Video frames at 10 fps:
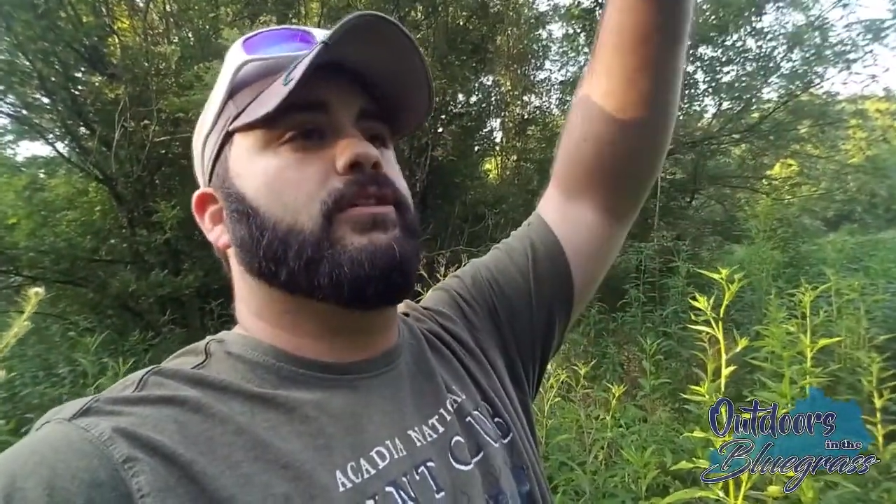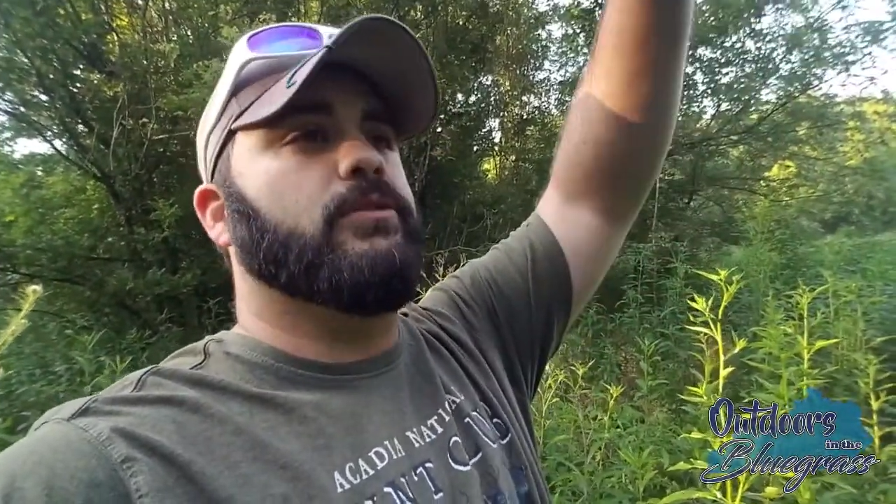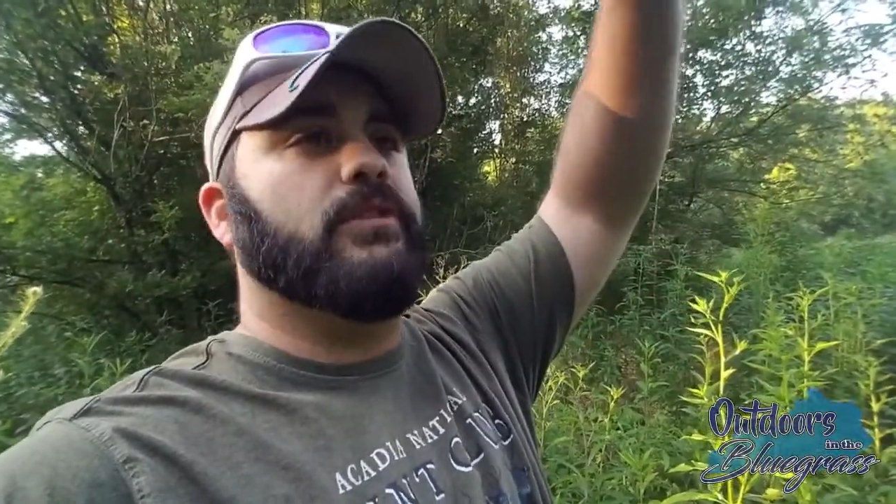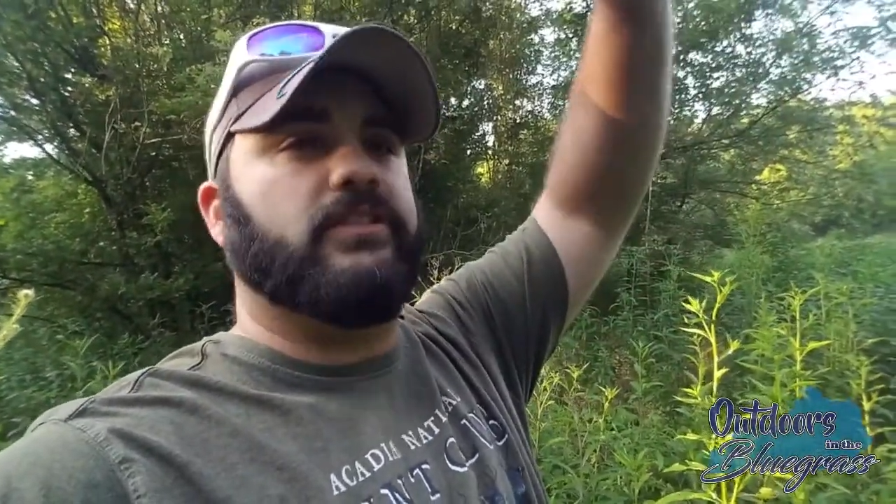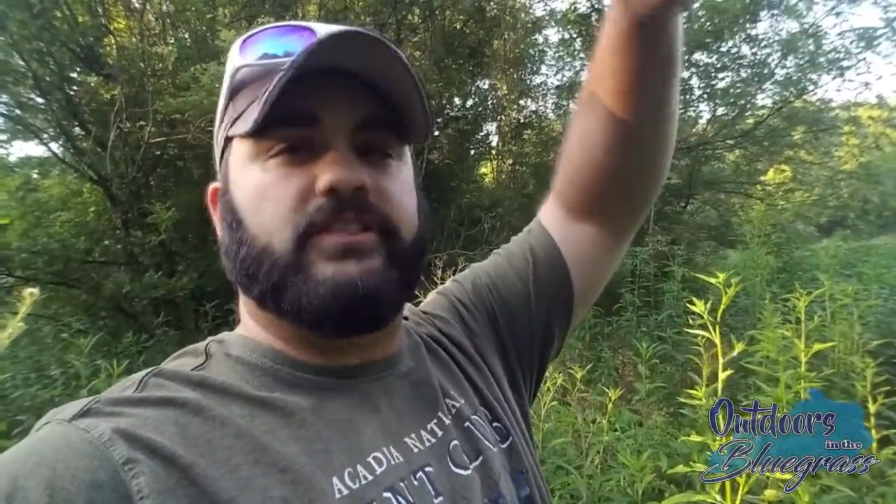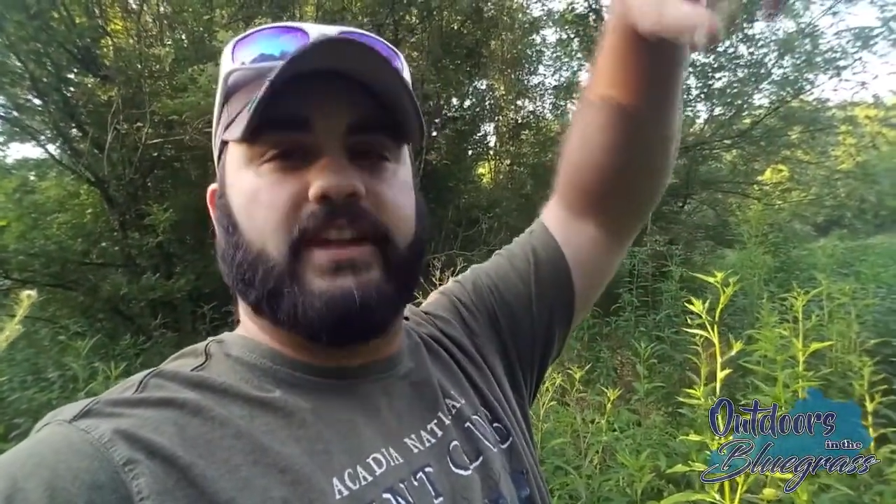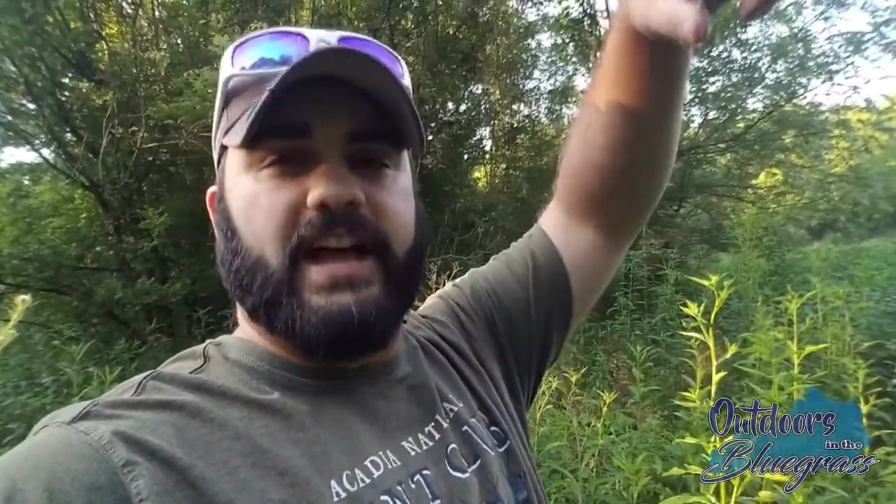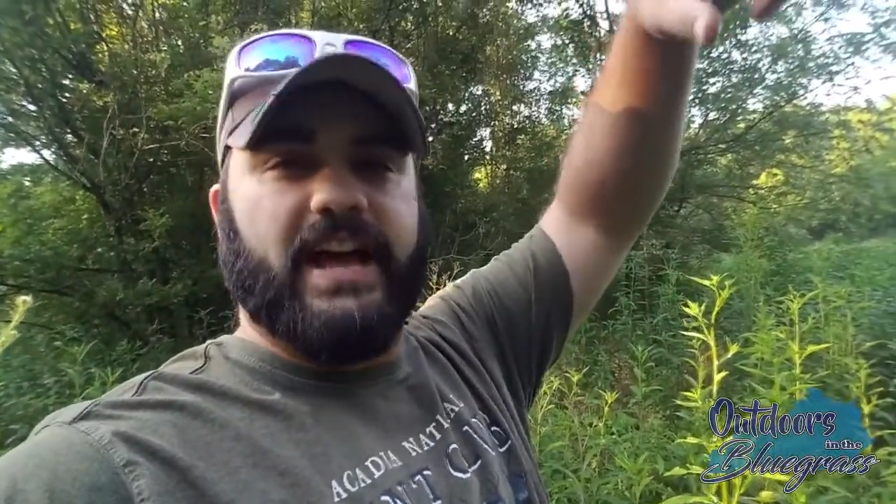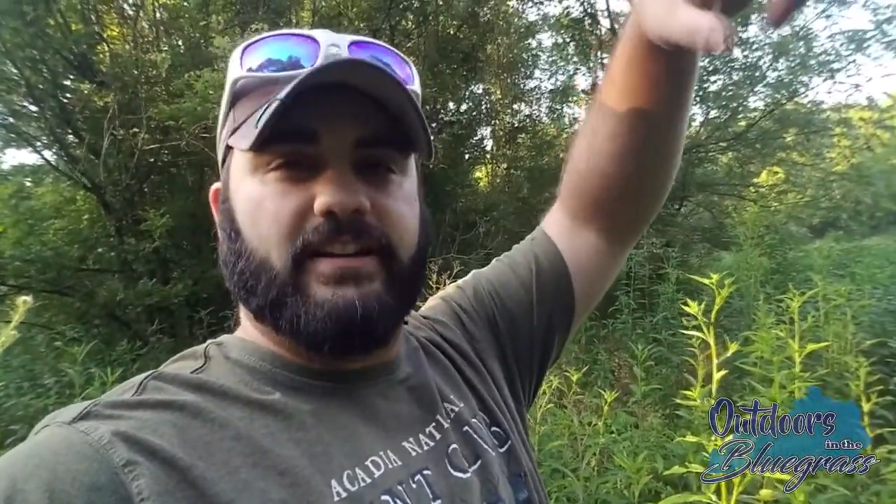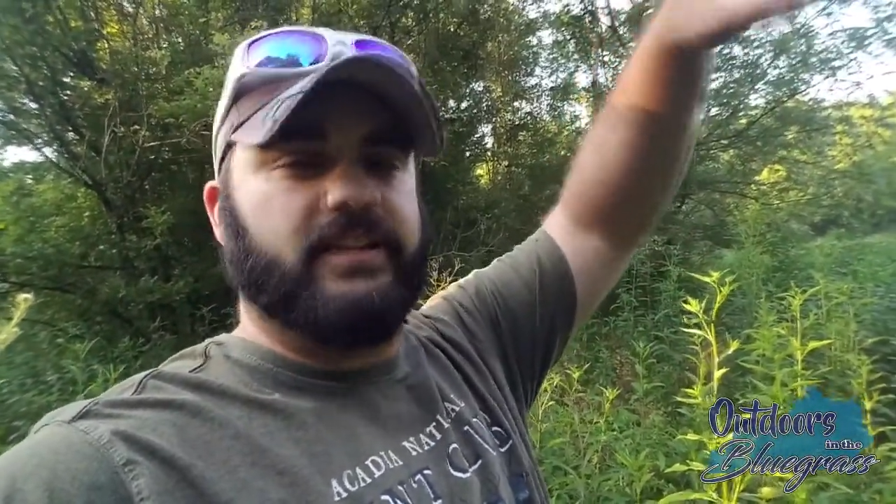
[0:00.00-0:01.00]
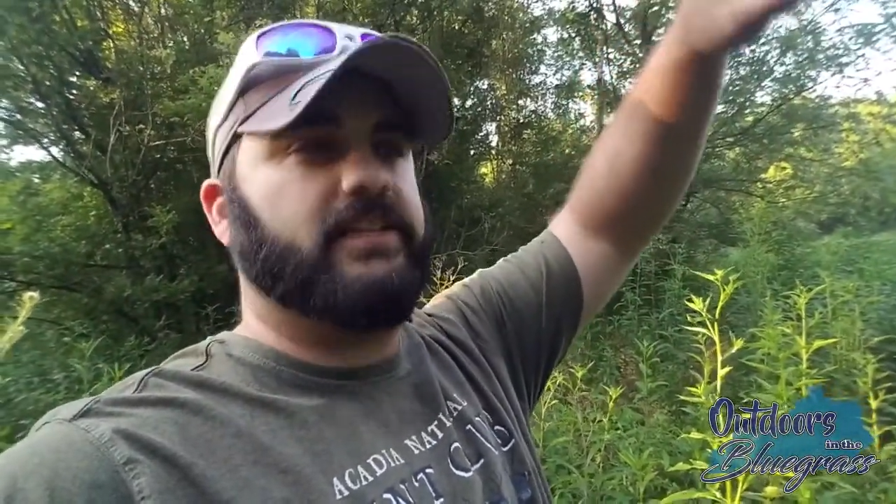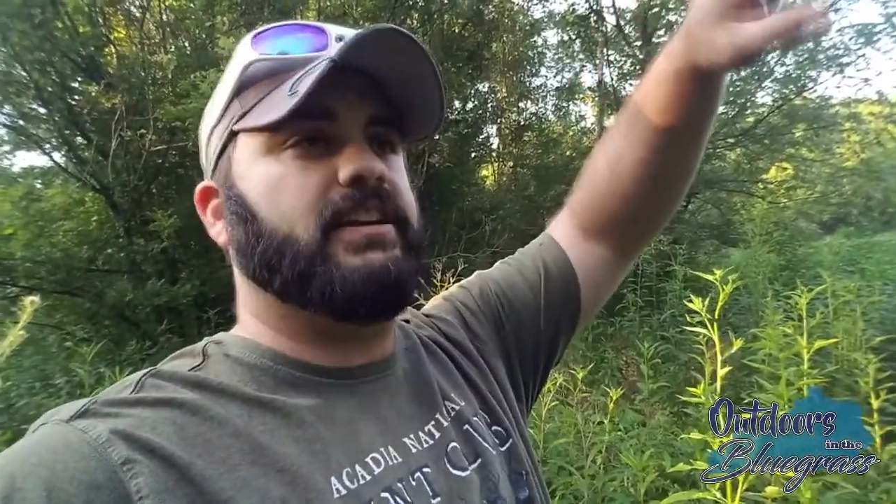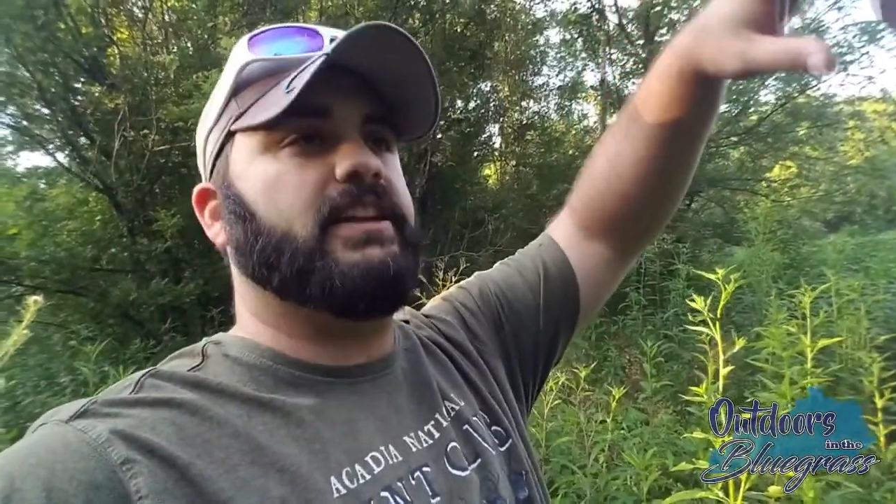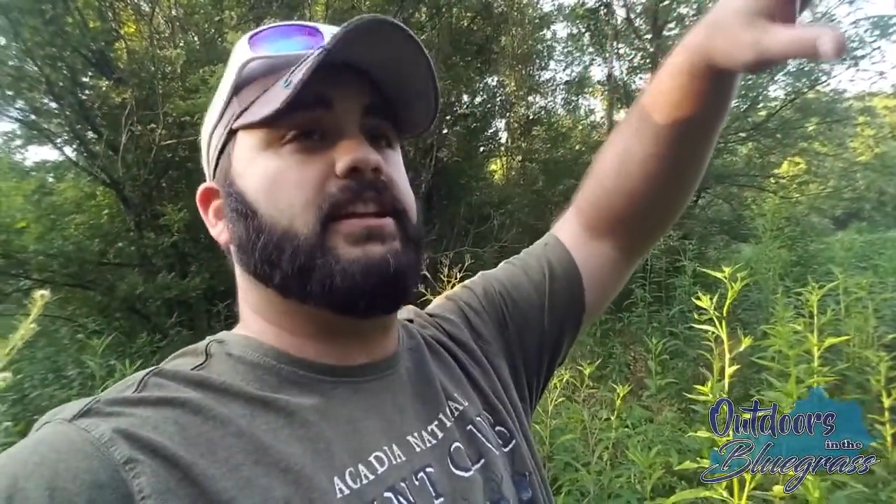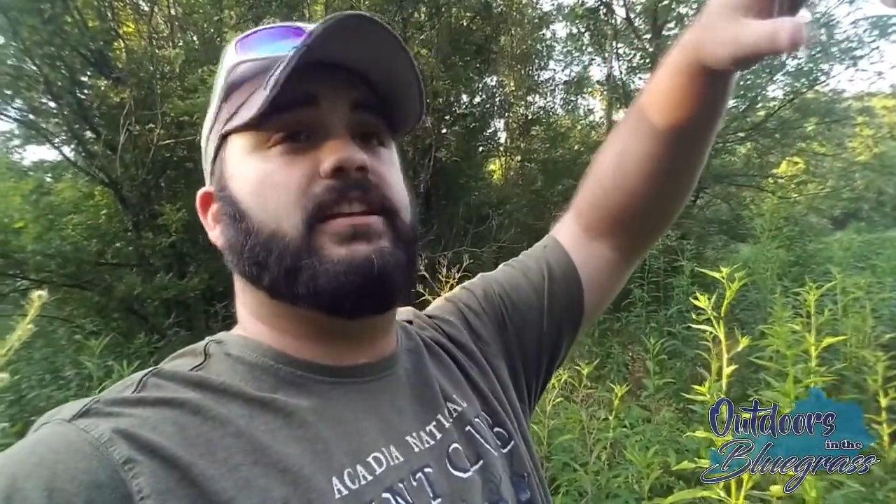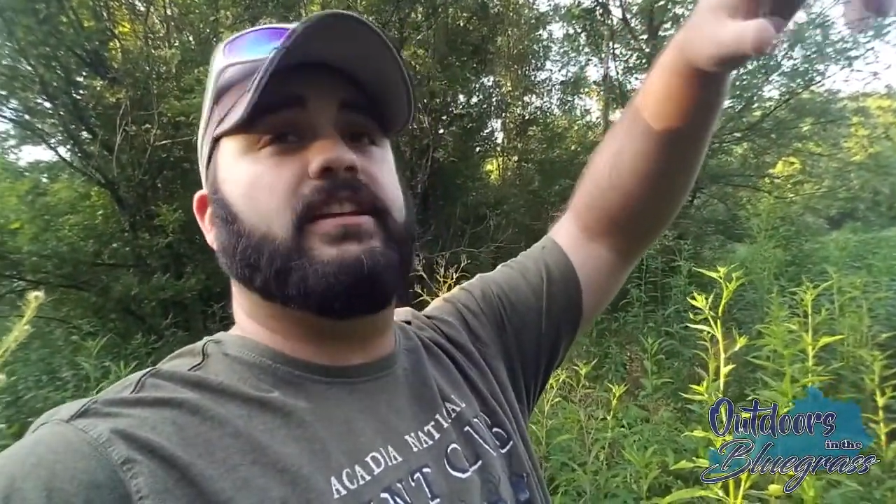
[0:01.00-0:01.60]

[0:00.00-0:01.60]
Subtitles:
you can sit at, and